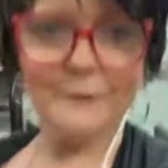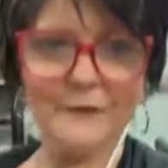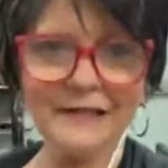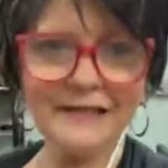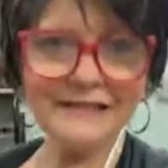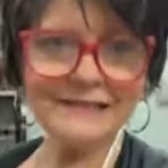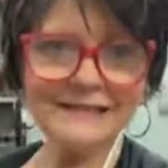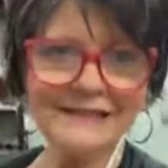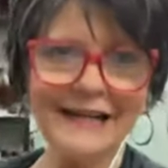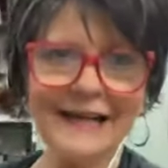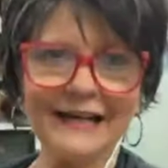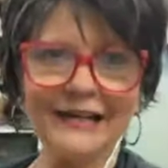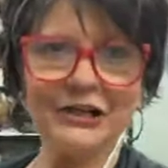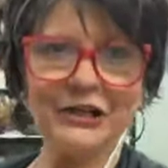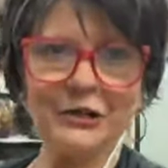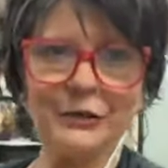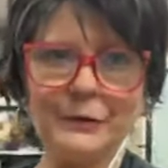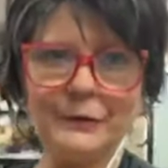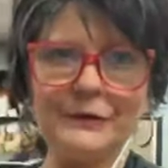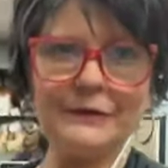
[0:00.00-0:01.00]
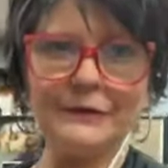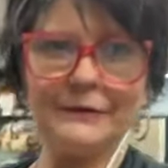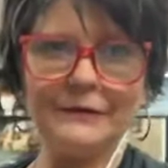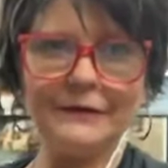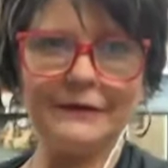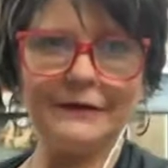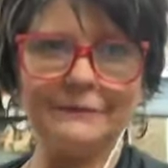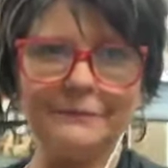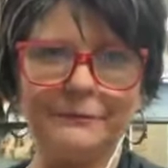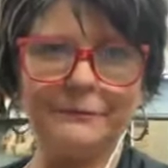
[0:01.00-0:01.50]
But isn't that cute?
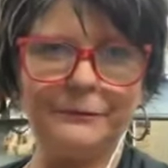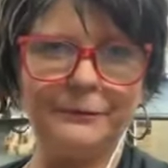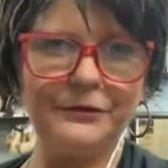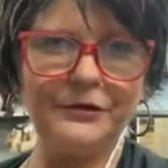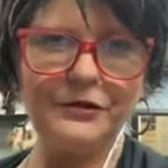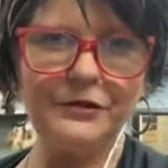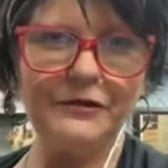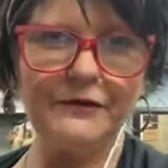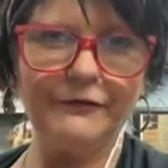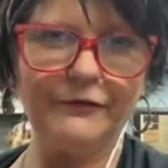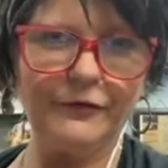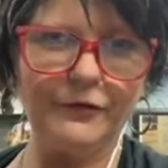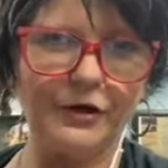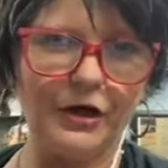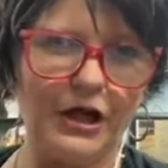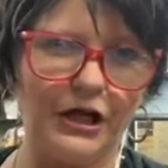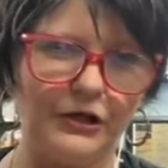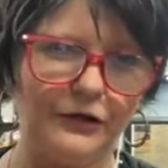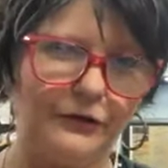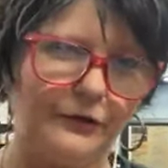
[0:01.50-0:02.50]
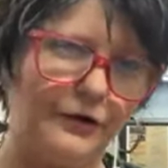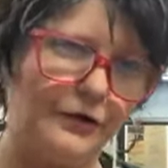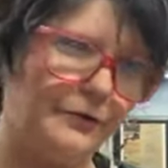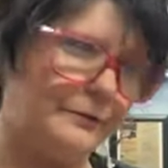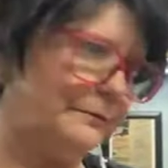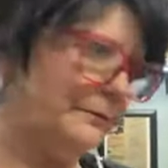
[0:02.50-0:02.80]
Beautiful color,